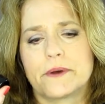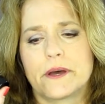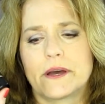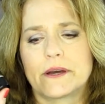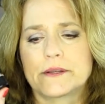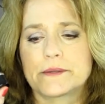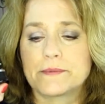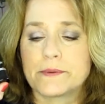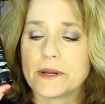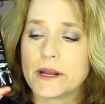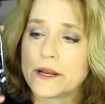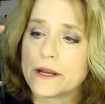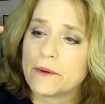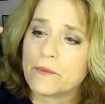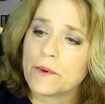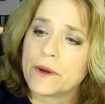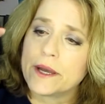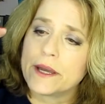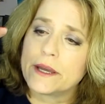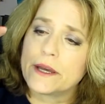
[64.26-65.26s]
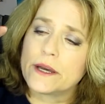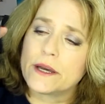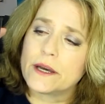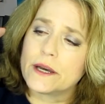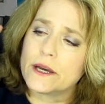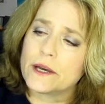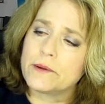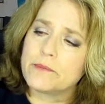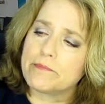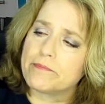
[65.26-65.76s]
box. But anyway,
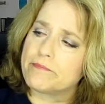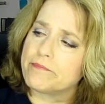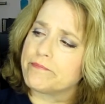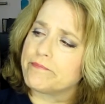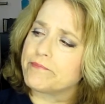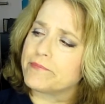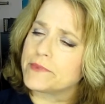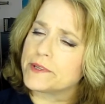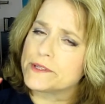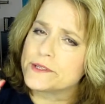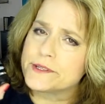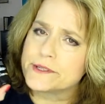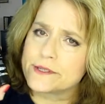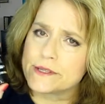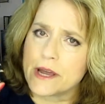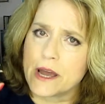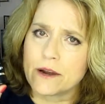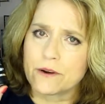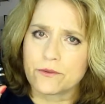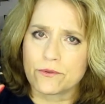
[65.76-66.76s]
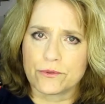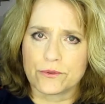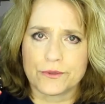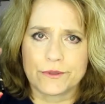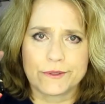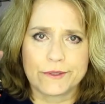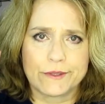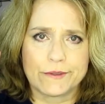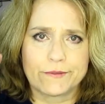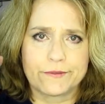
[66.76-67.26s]
um, this is not
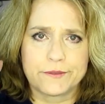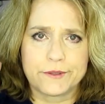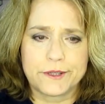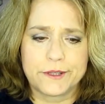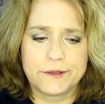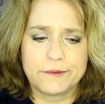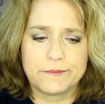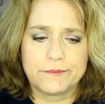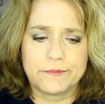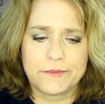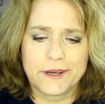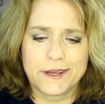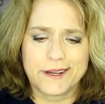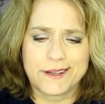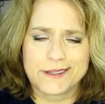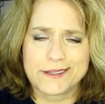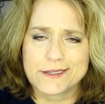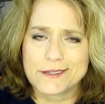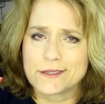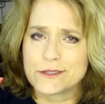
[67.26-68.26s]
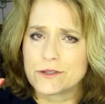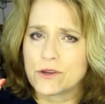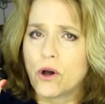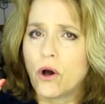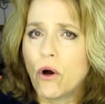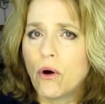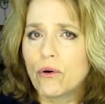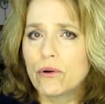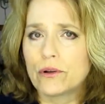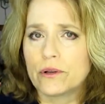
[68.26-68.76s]
cruelty free and it's
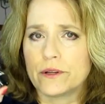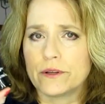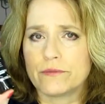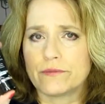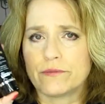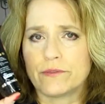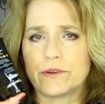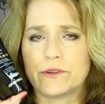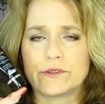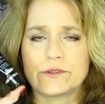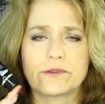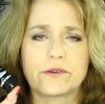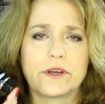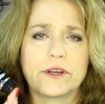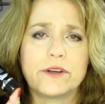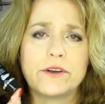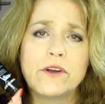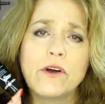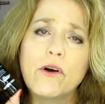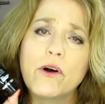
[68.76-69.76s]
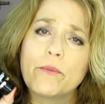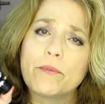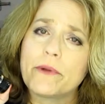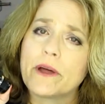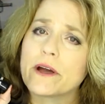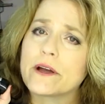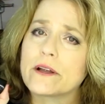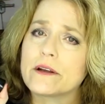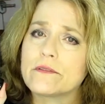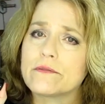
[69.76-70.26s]
totally full. So I know I'm
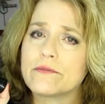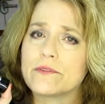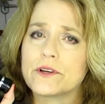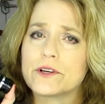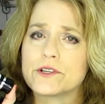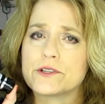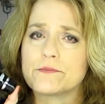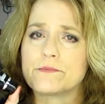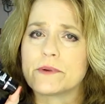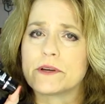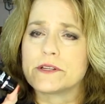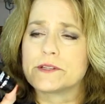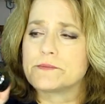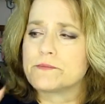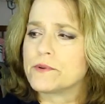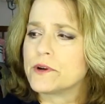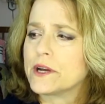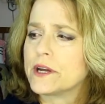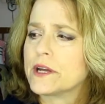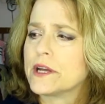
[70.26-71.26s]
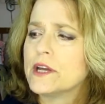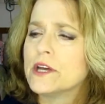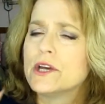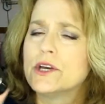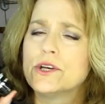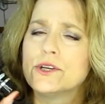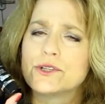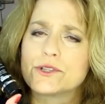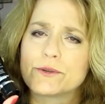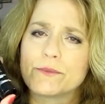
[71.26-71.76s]
not going to finish it by spring.
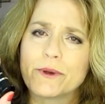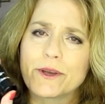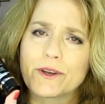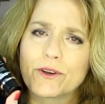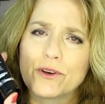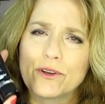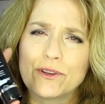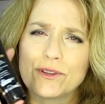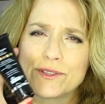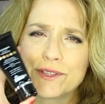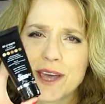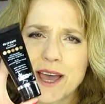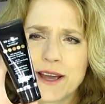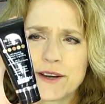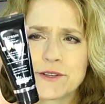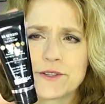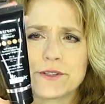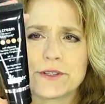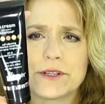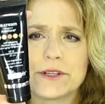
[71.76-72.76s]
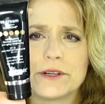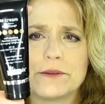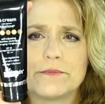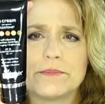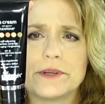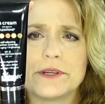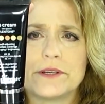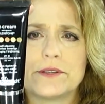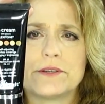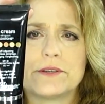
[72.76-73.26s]
So my goal is actually going to
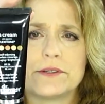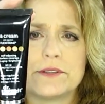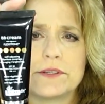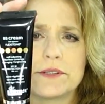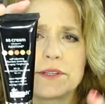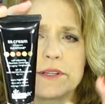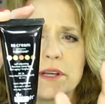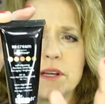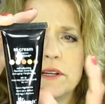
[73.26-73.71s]
be to just